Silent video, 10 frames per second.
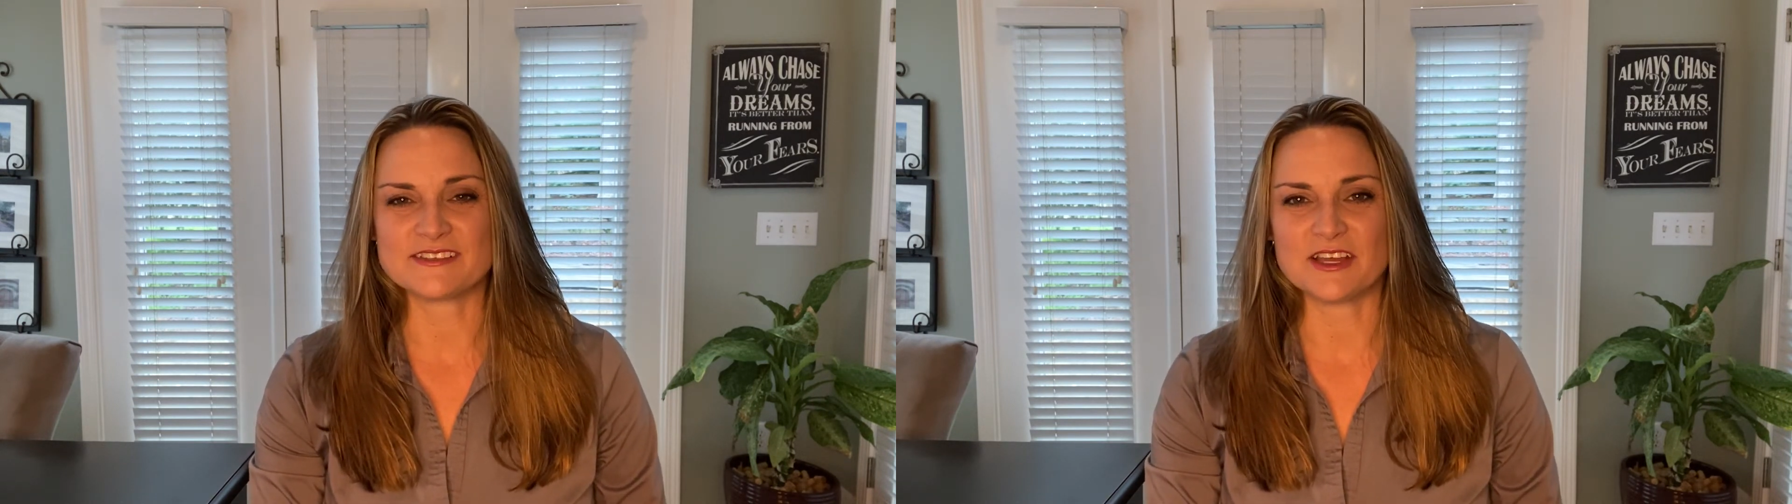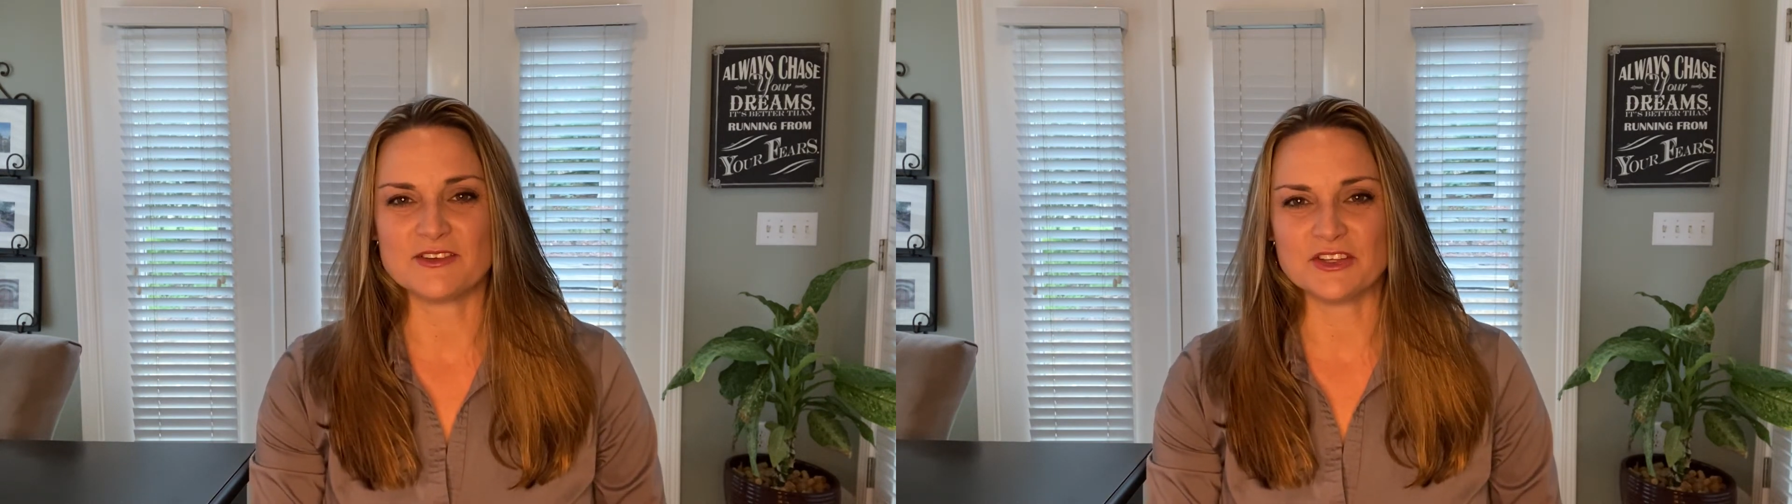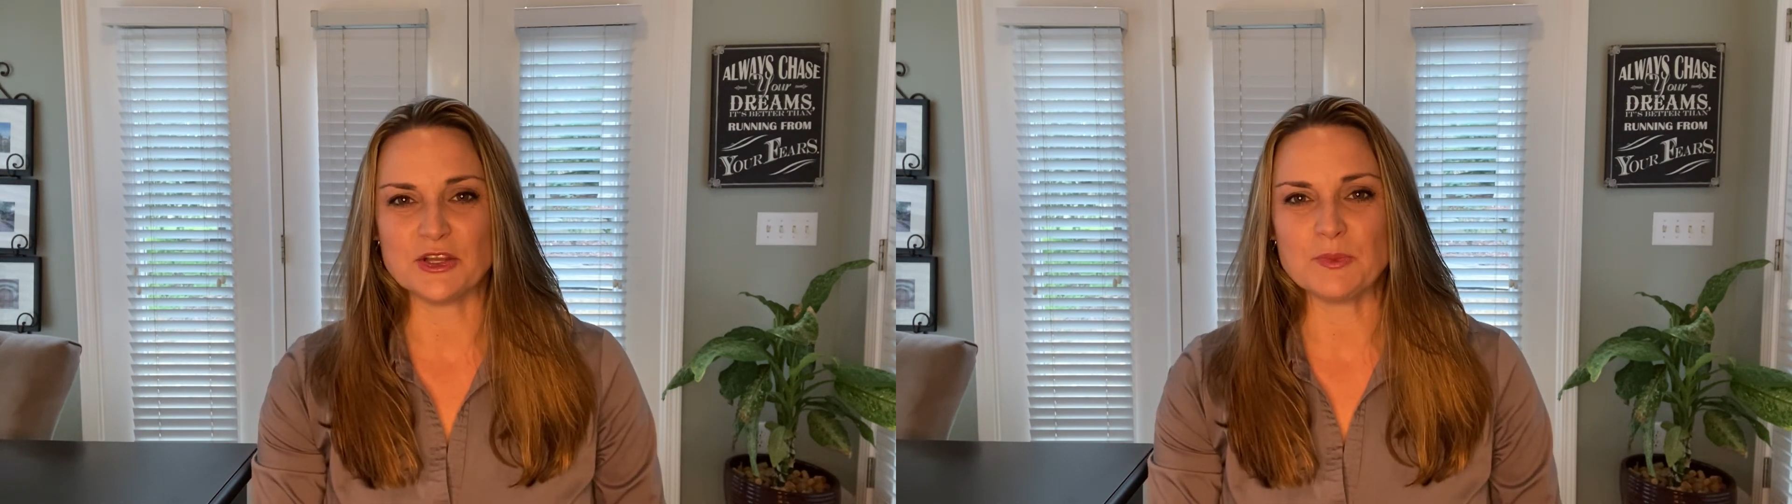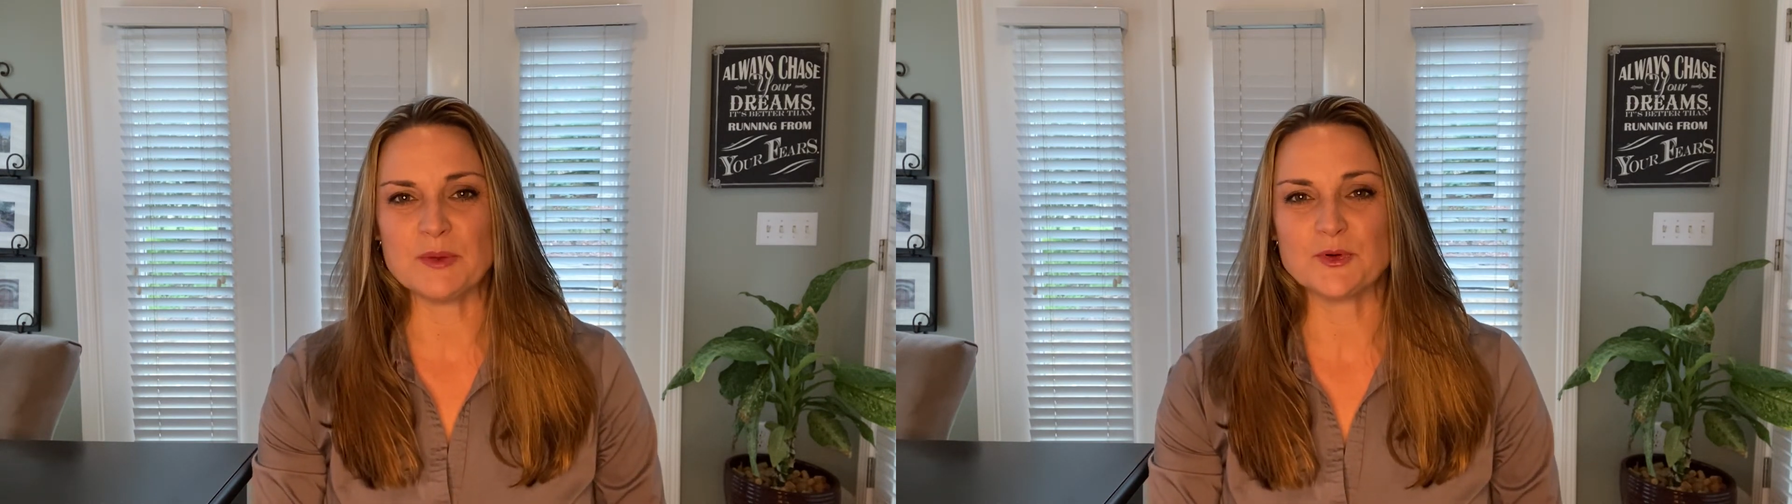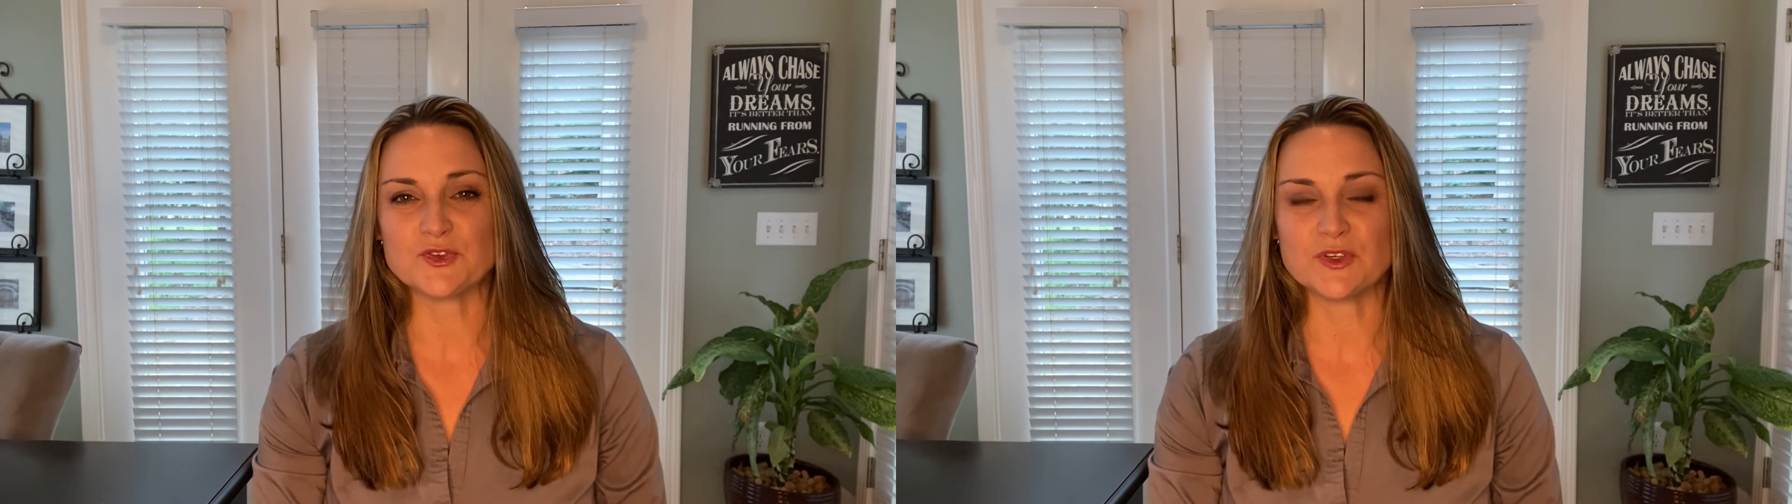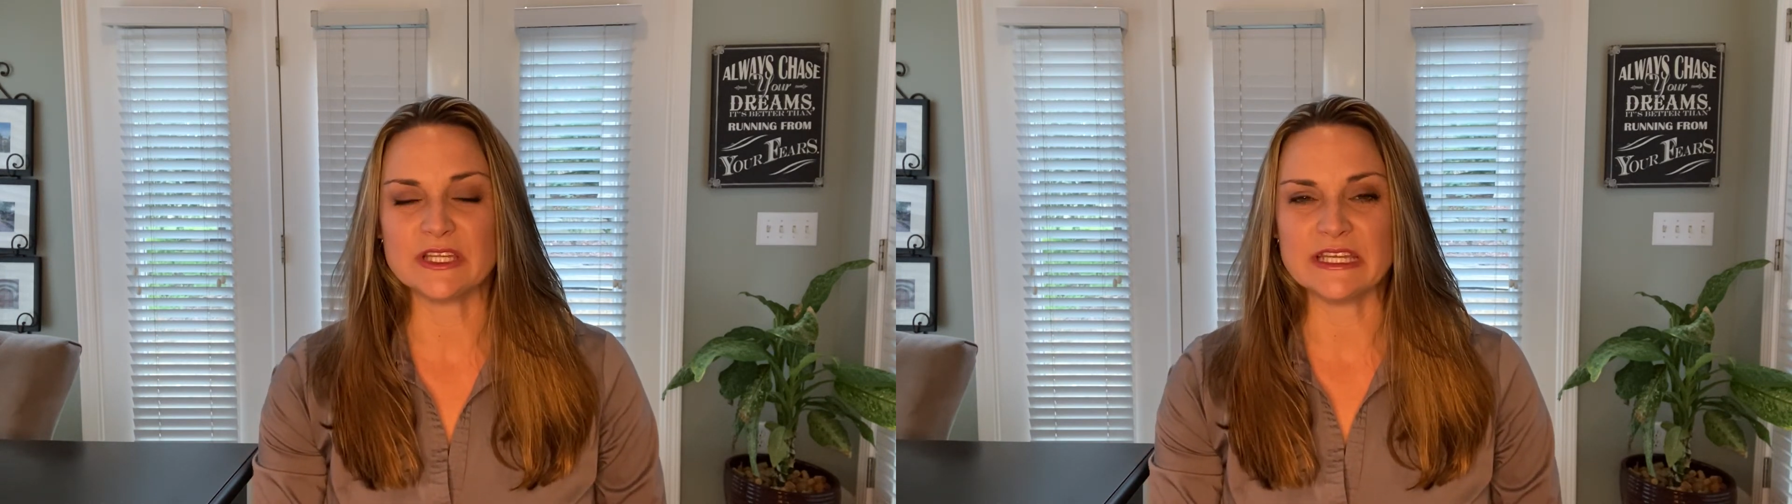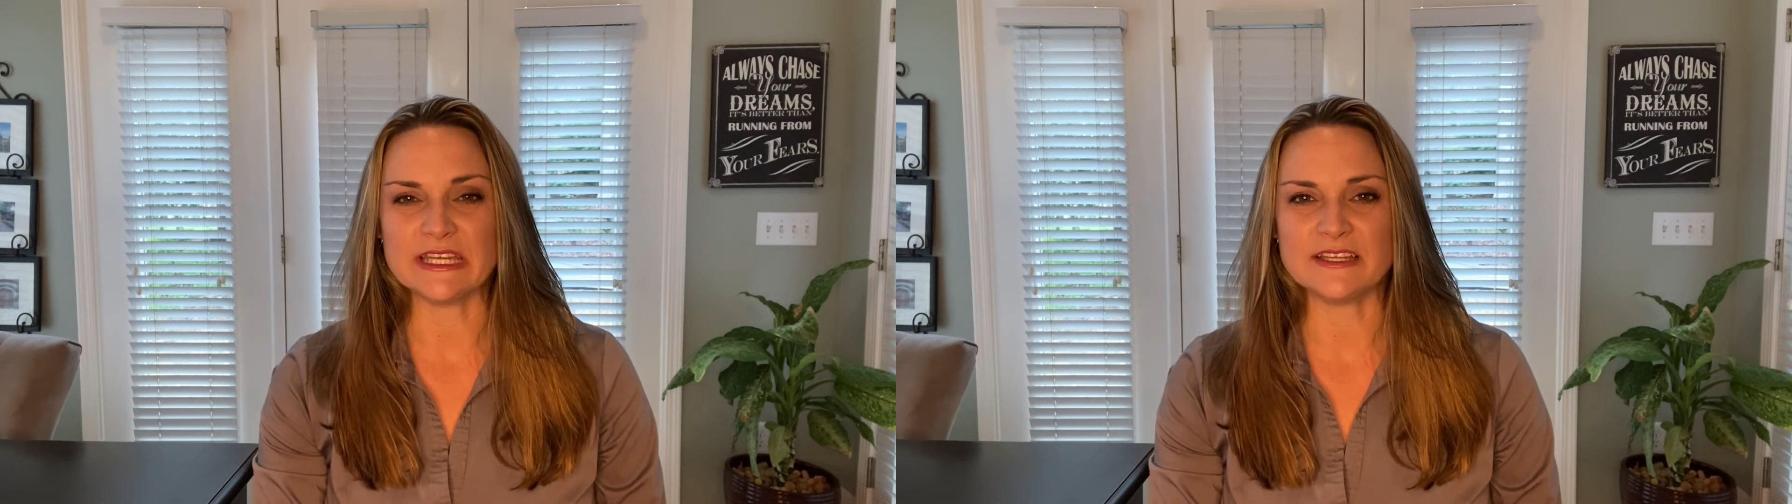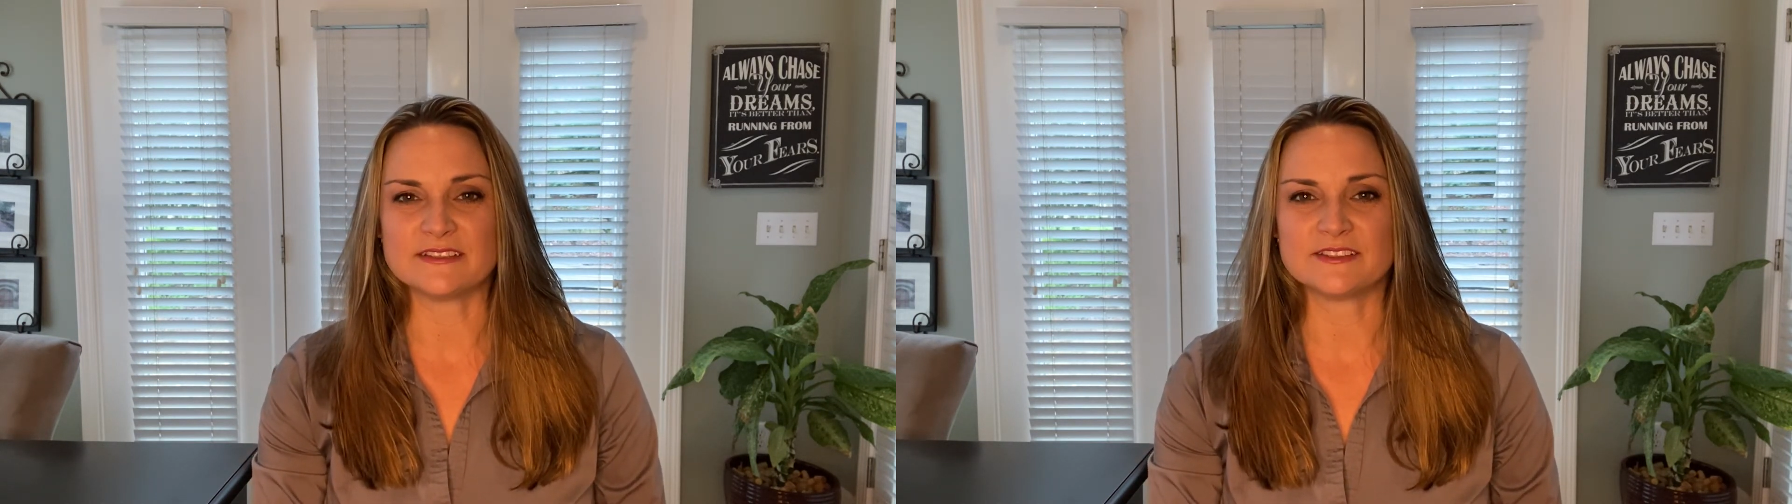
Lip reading: that people truly need.